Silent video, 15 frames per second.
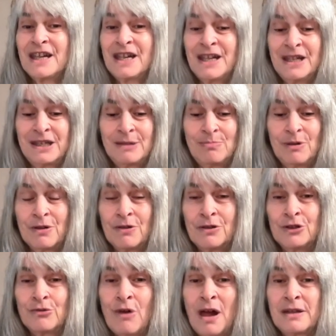is
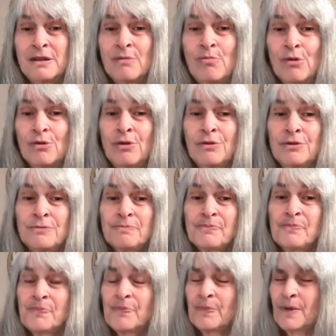because Rhonda Byrne,
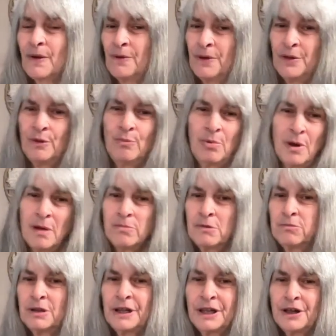who you
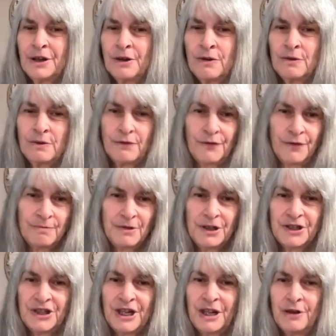probably know from The
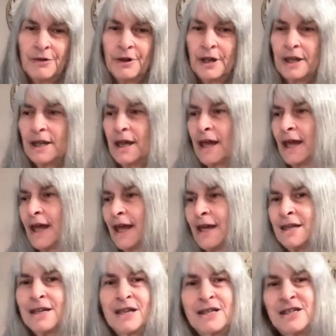Secret,
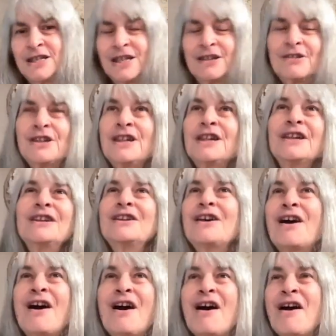and a gazillion
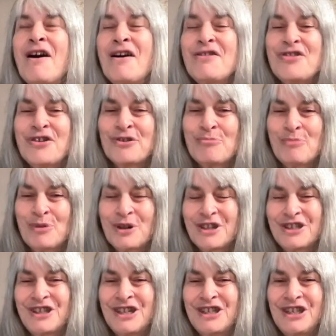other
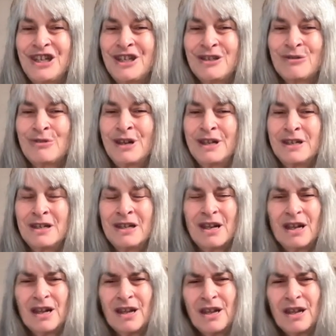books that she's written,